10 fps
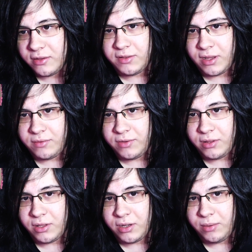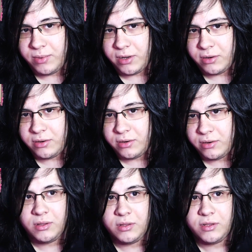Is that feeling any better?
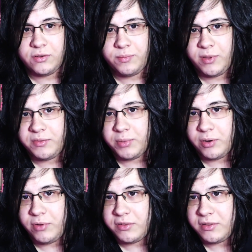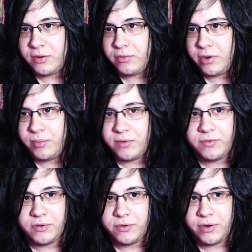The job pays pretty well, so don't worry about
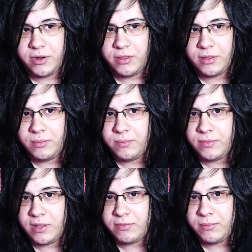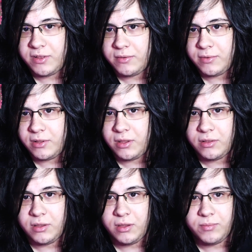food or anything. That's from Messenger
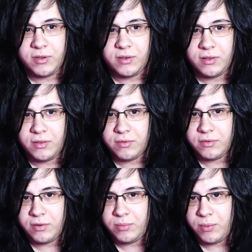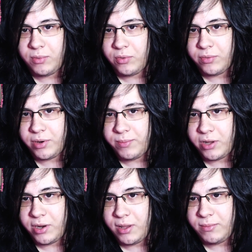like I appreciate his concern, but I'm worried
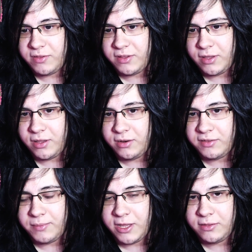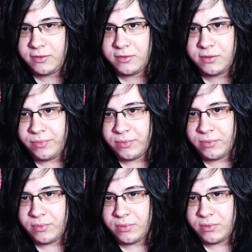about him. Is he taking his meds?
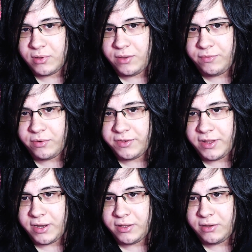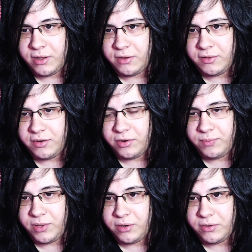I forced Saki to get his
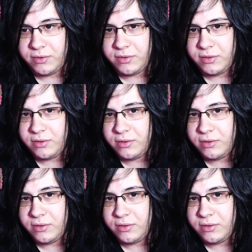ear pierced.